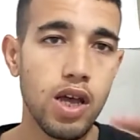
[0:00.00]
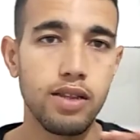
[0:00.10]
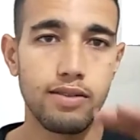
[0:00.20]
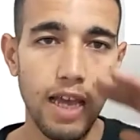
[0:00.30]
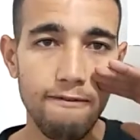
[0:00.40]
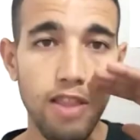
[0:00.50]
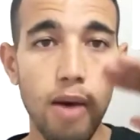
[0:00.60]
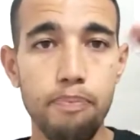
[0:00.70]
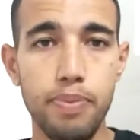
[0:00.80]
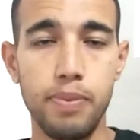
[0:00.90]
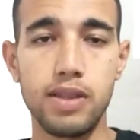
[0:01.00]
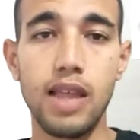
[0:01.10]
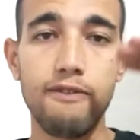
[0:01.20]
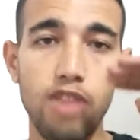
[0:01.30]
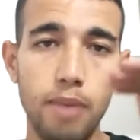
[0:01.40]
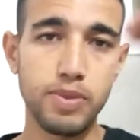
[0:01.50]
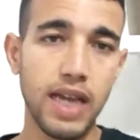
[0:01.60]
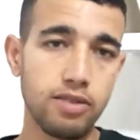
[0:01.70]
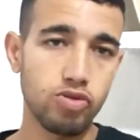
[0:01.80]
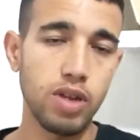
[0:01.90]
developed
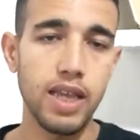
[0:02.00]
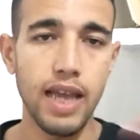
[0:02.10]
country